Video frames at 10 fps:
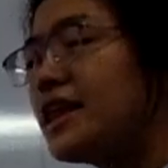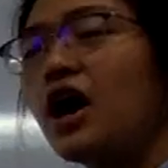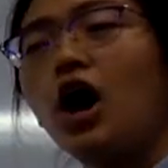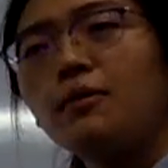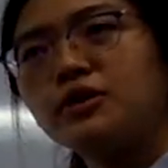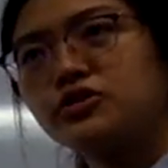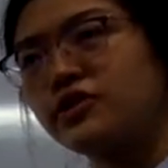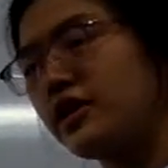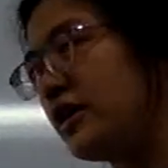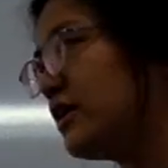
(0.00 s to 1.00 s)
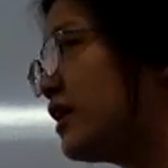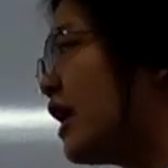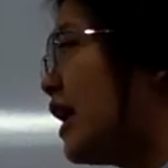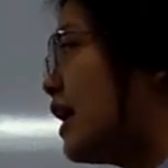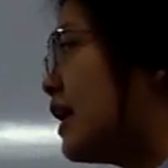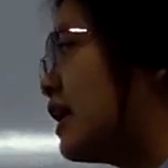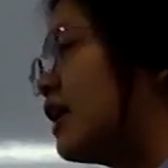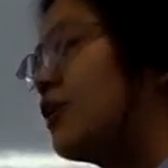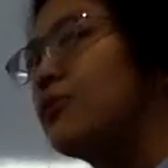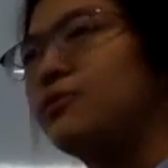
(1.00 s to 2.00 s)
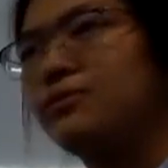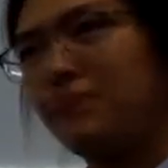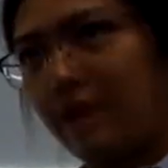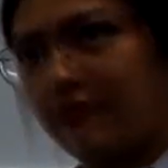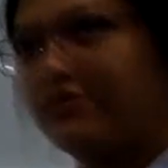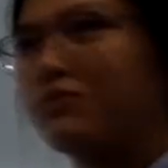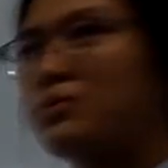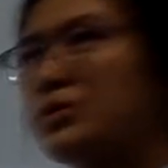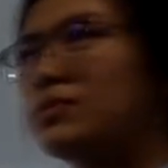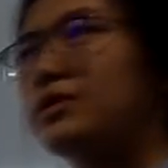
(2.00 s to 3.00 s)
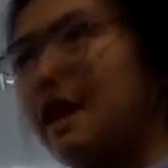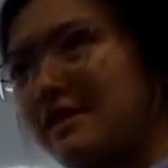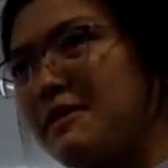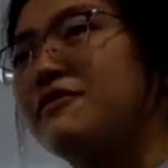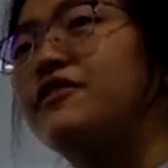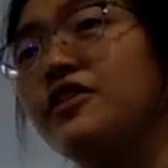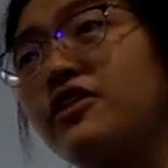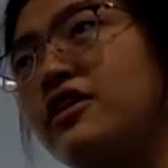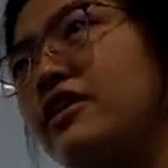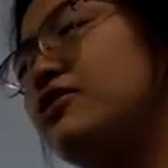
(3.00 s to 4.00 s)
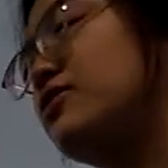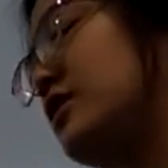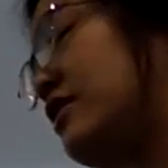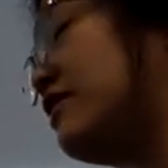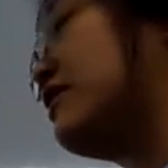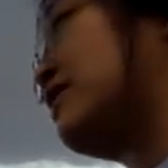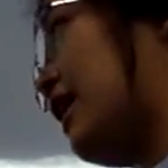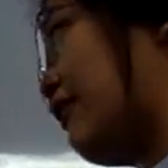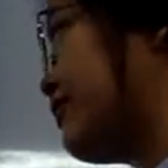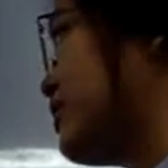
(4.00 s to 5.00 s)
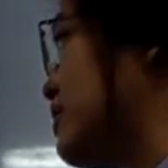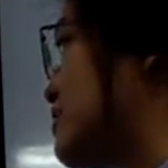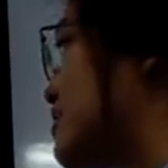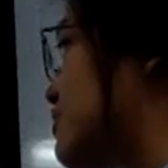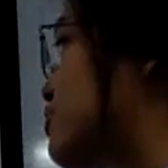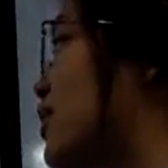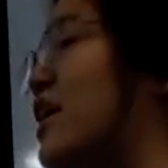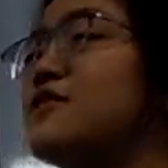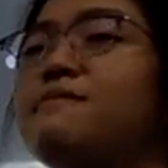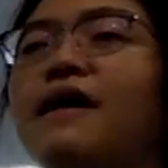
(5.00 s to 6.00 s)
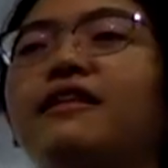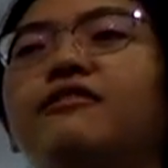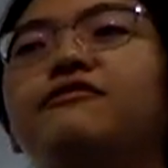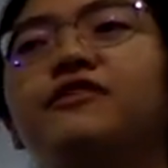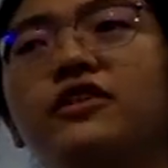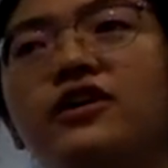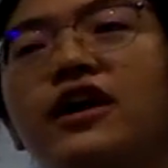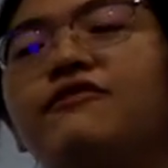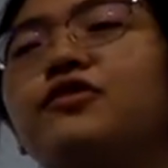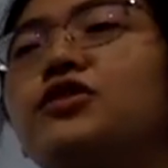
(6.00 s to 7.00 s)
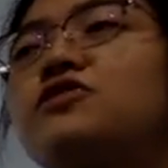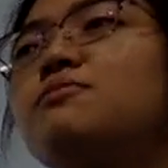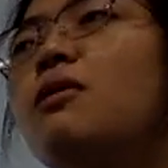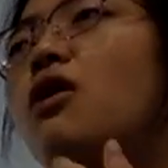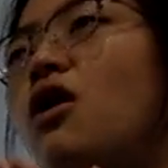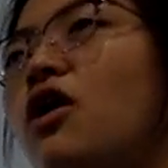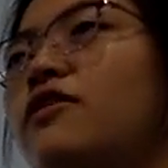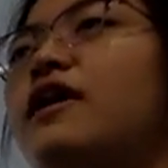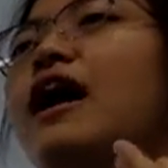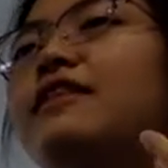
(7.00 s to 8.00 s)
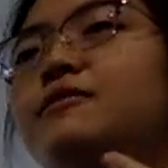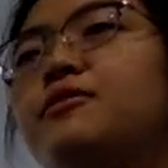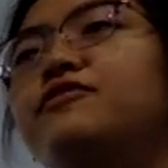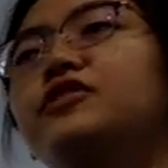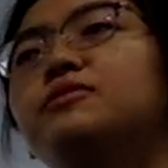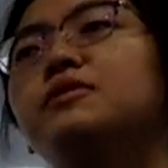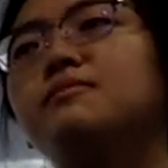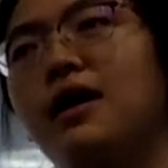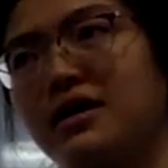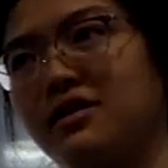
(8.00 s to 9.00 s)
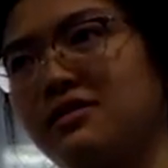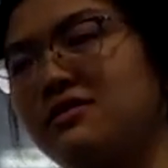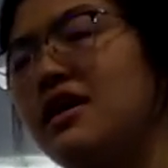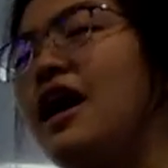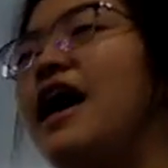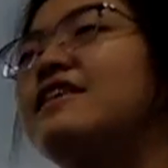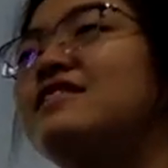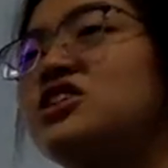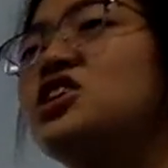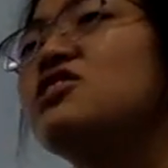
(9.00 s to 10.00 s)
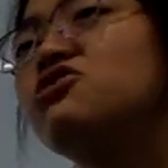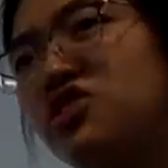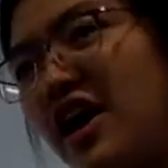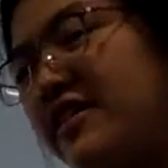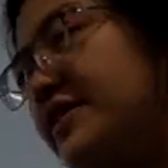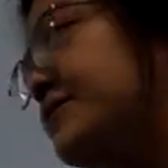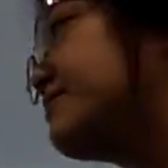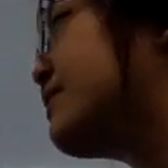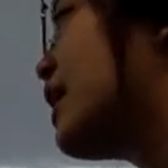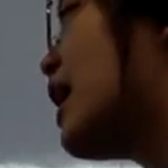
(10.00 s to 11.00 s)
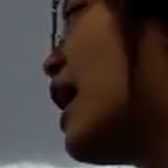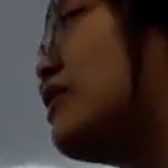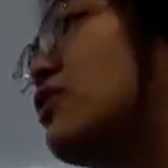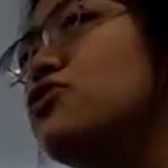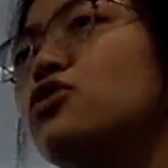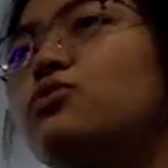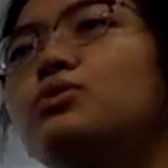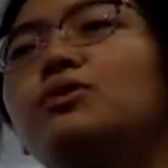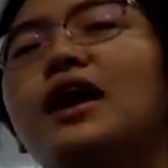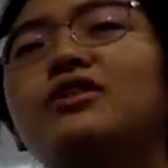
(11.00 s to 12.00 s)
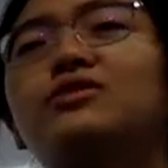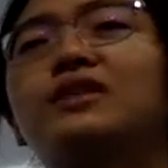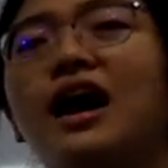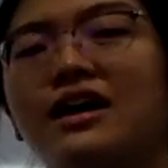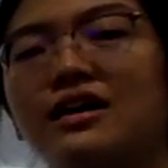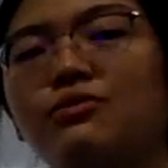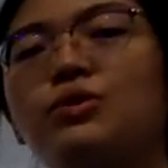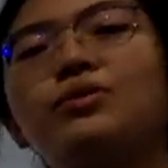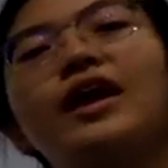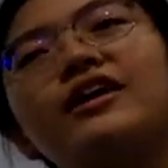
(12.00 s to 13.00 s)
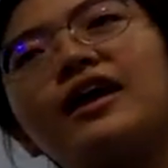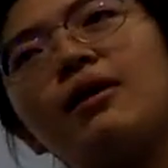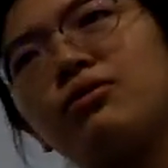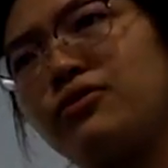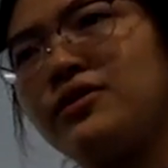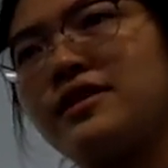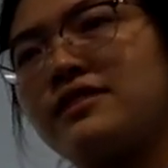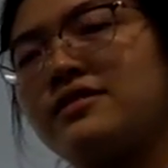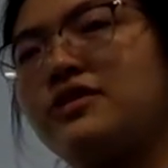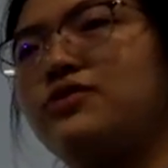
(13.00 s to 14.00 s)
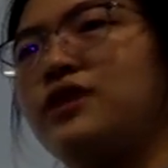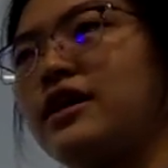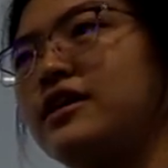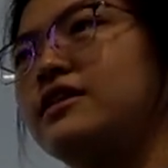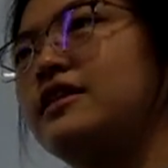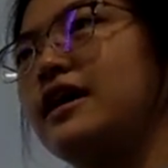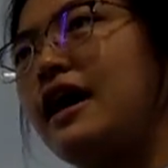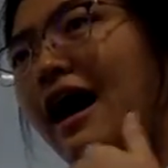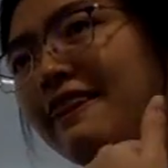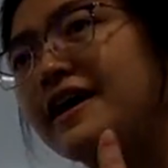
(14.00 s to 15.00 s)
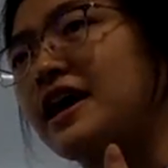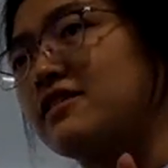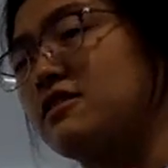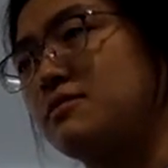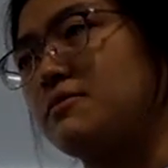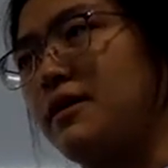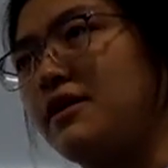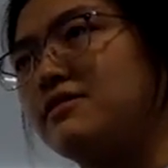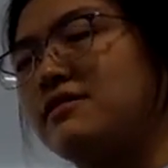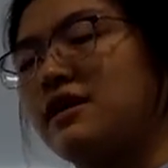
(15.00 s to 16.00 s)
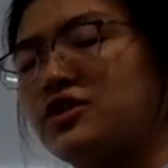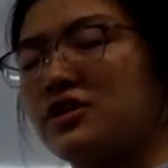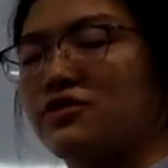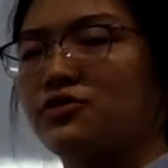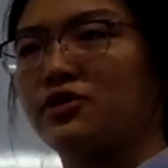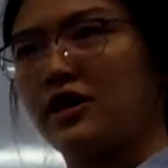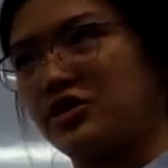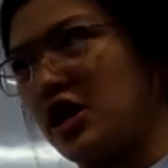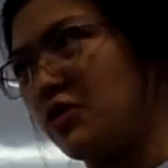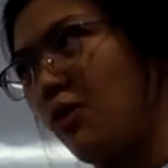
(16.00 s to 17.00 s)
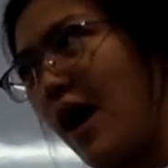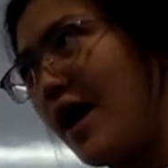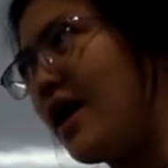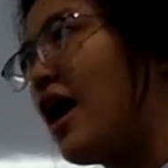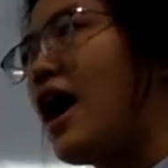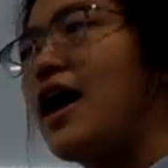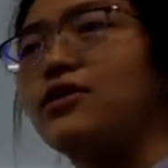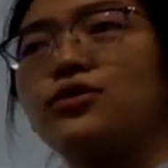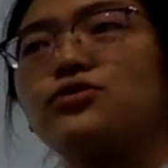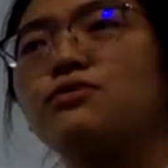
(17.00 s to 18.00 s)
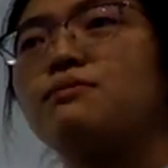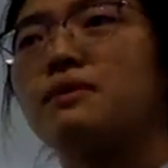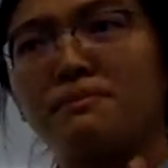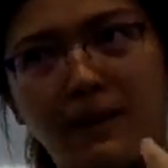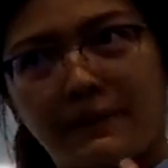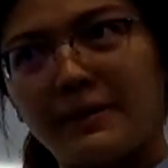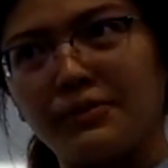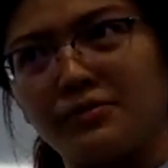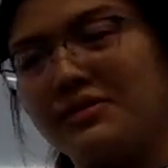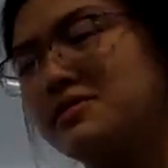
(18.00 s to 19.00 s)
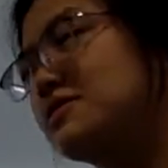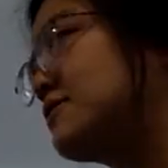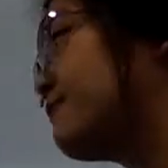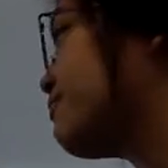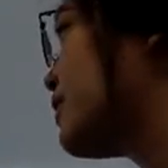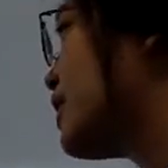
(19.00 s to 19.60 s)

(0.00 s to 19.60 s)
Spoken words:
Their opportunity, as we will explain further into detail after this, is to expand it further and focus more on other profitable markets such as China. And also we would like Gap360 to target their other customer base such as Gen Y and also baby boomers.